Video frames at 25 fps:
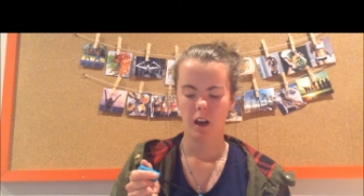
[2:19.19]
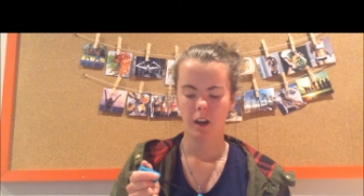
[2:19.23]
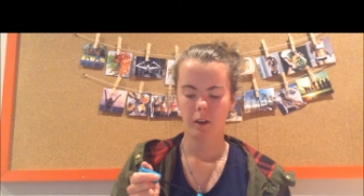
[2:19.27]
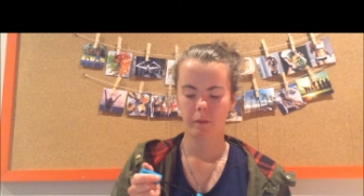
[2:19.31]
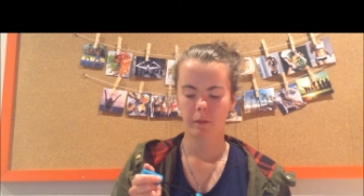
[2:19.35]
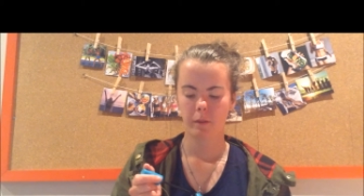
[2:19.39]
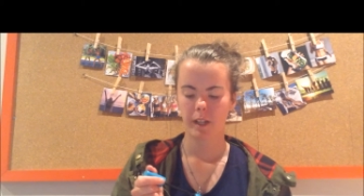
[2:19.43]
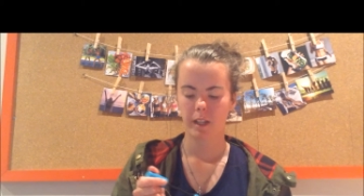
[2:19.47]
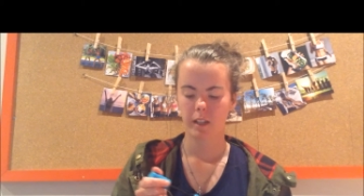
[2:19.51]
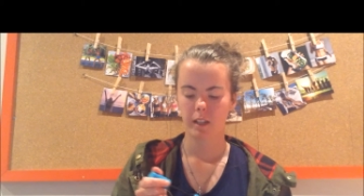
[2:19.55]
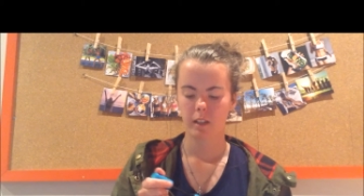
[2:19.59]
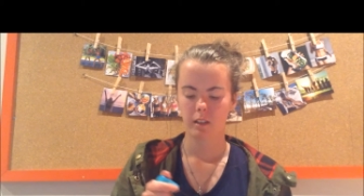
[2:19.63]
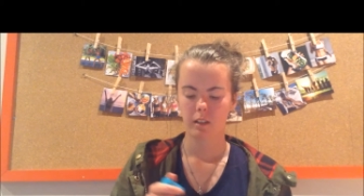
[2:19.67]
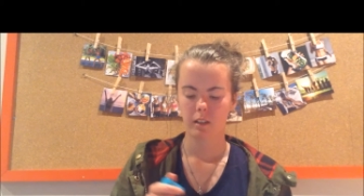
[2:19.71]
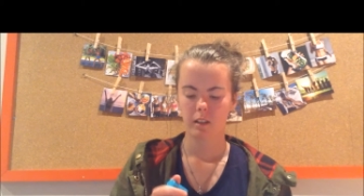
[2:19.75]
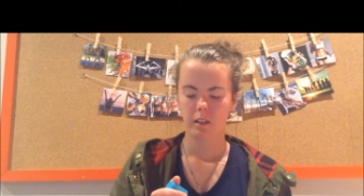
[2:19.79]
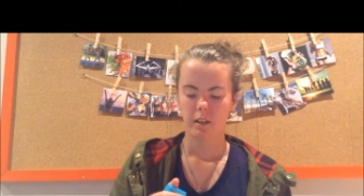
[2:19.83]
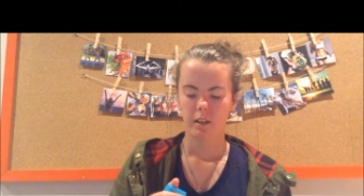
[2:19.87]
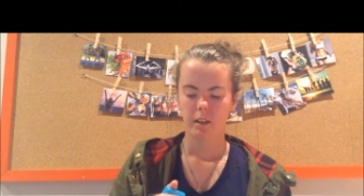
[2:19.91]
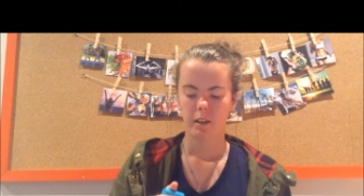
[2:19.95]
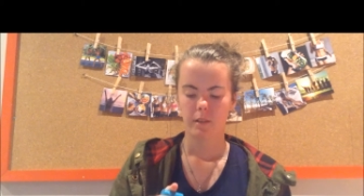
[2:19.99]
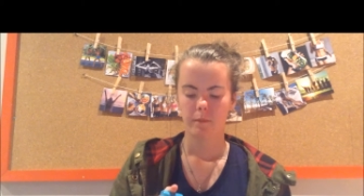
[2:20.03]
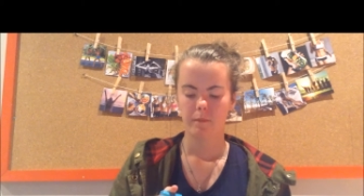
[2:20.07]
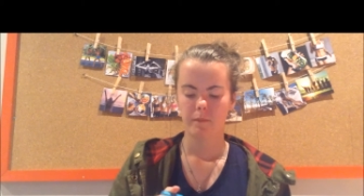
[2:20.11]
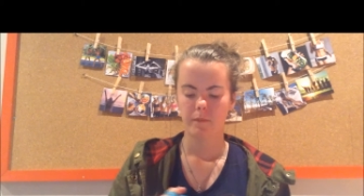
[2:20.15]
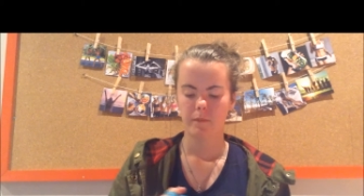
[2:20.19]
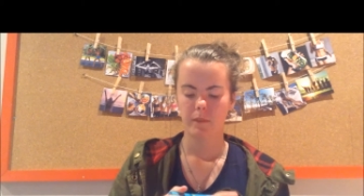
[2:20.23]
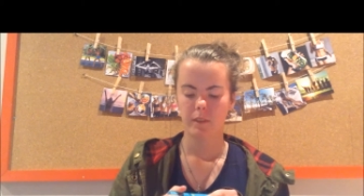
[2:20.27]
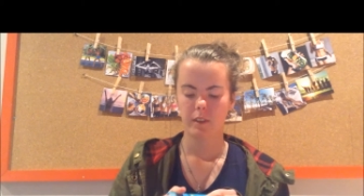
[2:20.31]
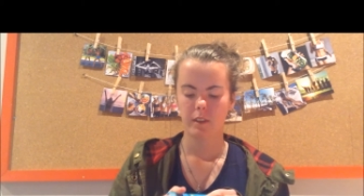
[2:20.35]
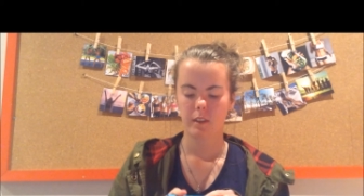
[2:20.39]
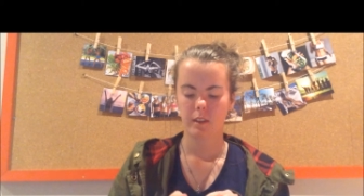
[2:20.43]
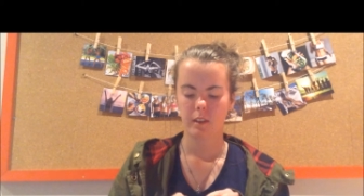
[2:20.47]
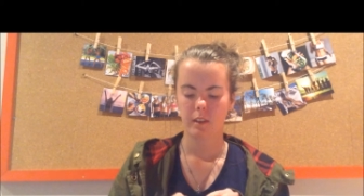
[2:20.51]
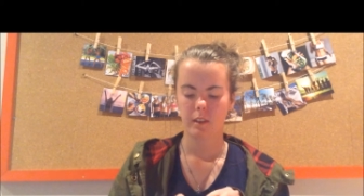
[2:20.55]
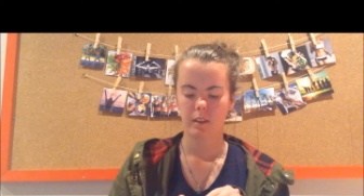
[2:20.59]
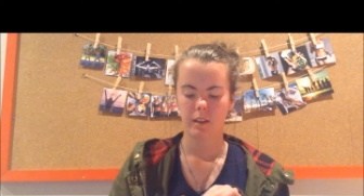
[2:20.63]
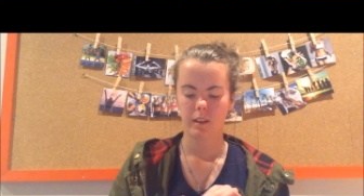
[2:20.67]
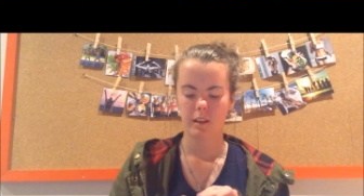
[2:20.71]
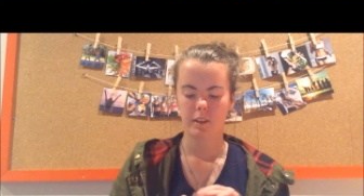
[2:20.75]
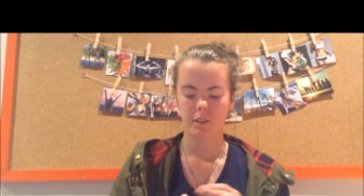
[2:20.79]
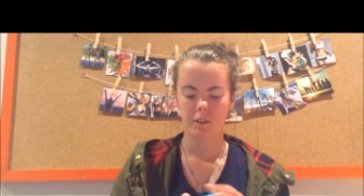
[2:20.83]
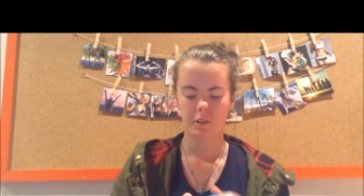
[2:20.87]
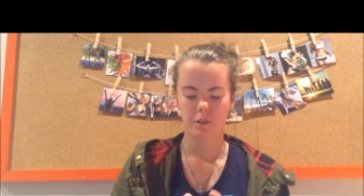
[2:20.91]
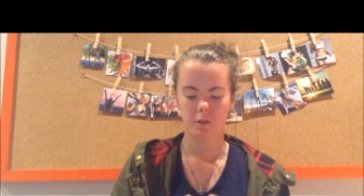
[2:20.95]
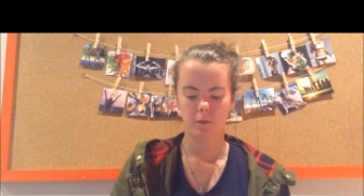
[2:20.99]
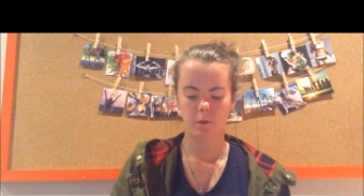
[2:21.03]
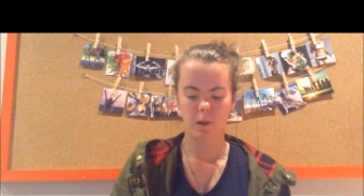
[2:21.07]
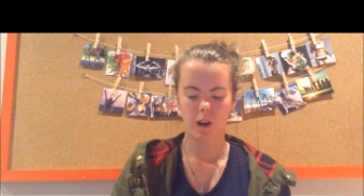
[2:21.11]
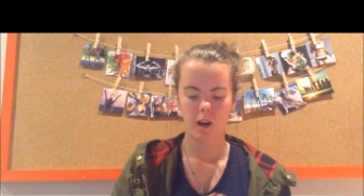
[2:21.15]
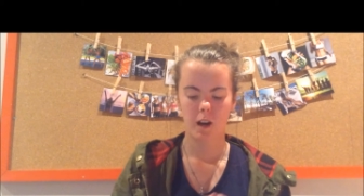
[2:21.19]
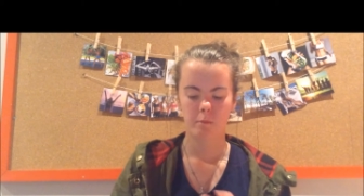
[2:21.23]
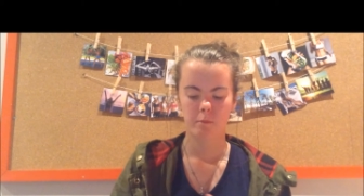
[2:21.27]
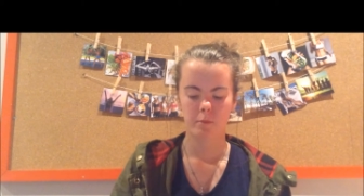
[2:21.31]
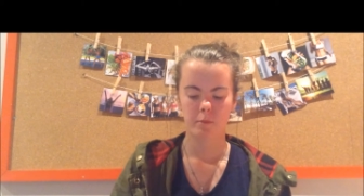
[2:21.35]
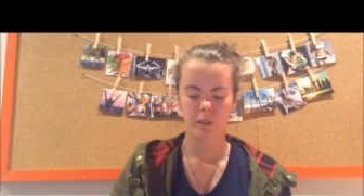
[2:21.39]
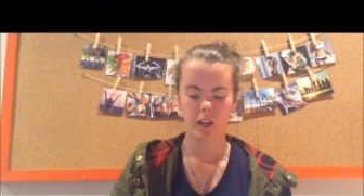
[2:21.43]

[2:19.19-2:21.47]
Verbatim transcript: I mean, it's alright,